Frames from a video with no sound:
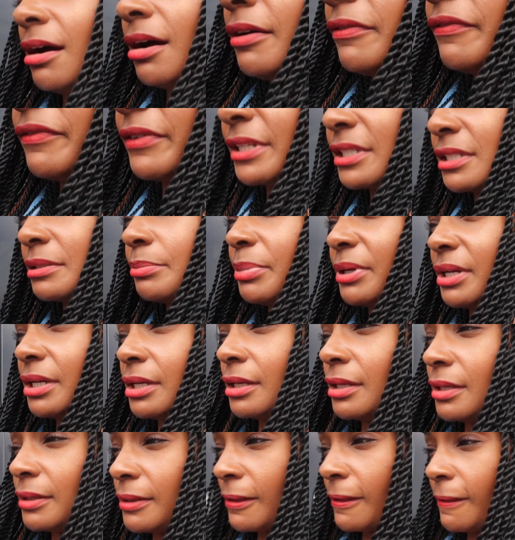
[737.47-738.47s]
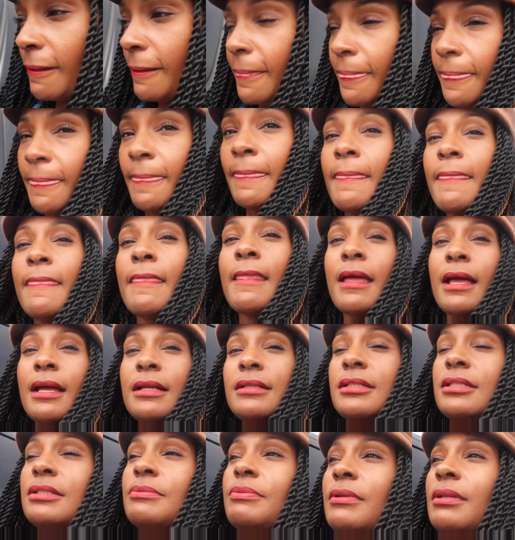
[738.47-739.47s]
office, but I
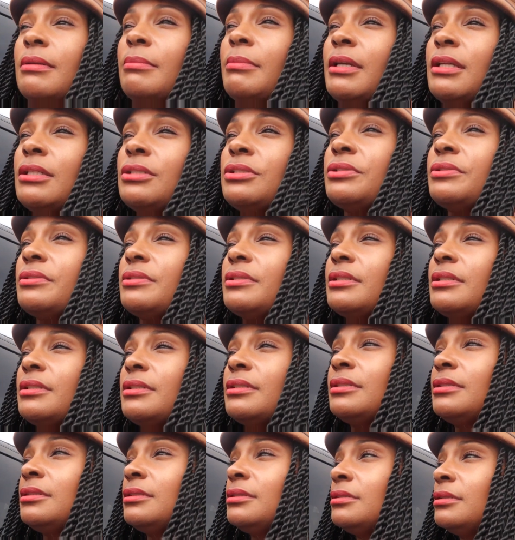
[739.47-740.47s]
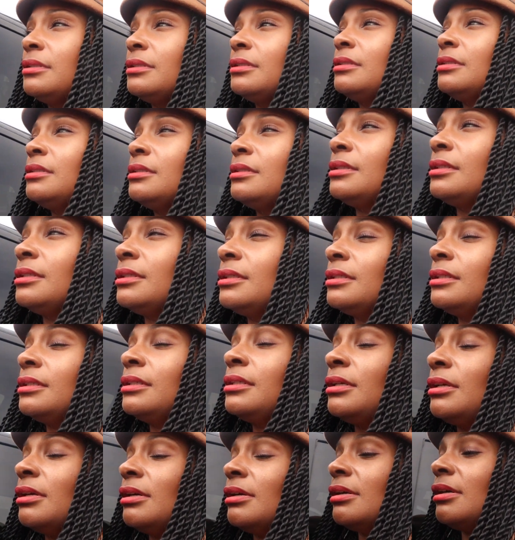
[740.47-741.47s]
just want to make sure.
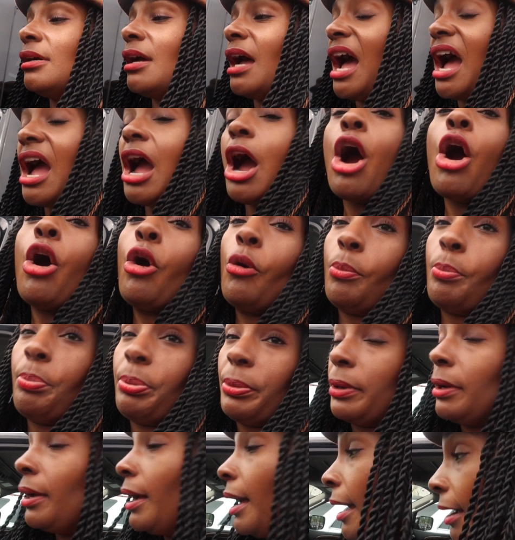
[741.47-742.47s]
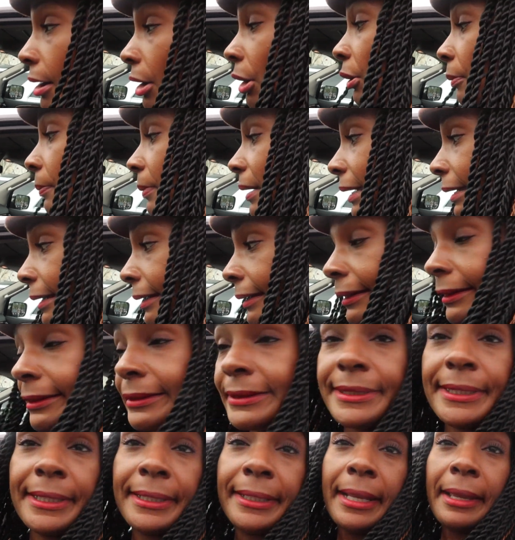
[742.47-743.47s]
I hope I
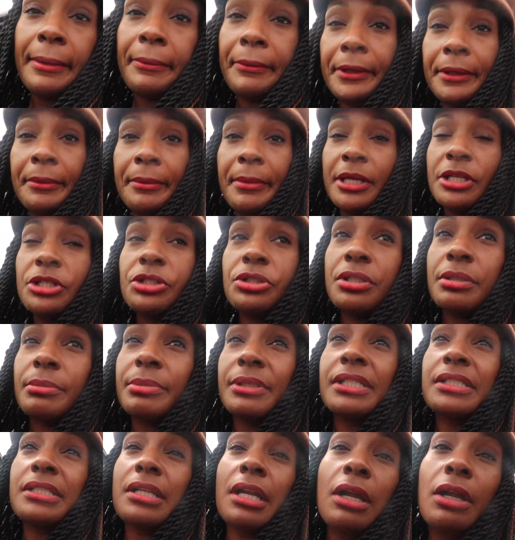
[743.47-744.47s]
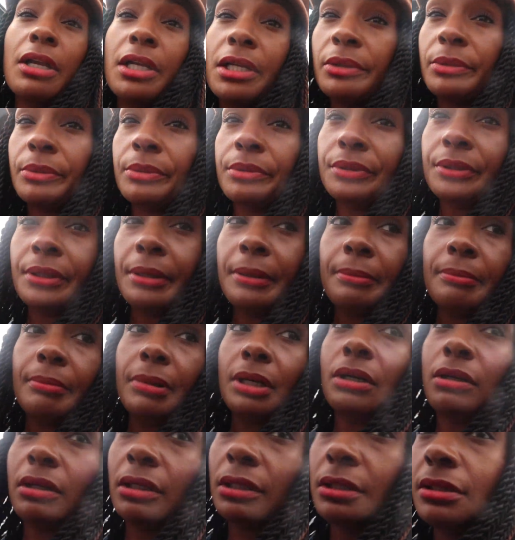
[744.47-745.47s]
ain't saying I want to make sure, because I already didn't
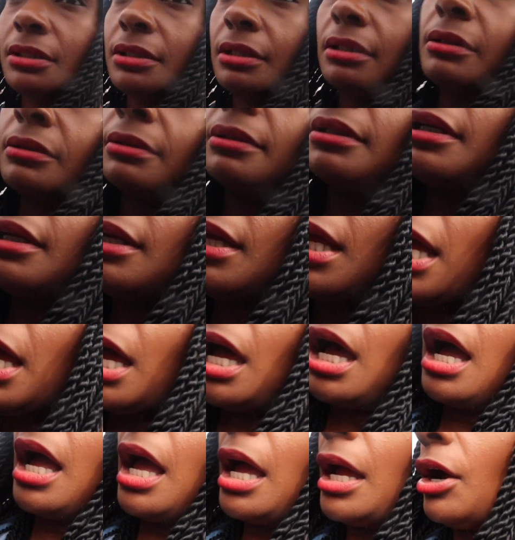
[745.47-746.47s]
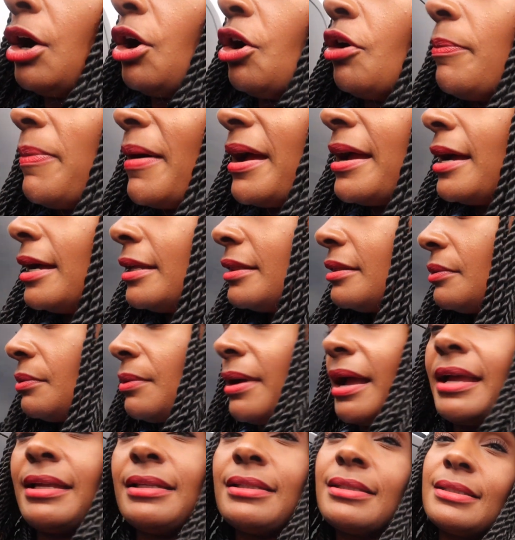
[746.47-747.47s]
bought it. So I hope I got the
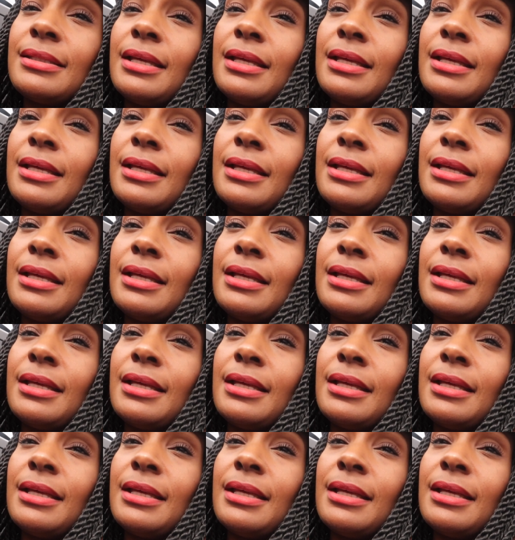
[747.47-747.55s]
right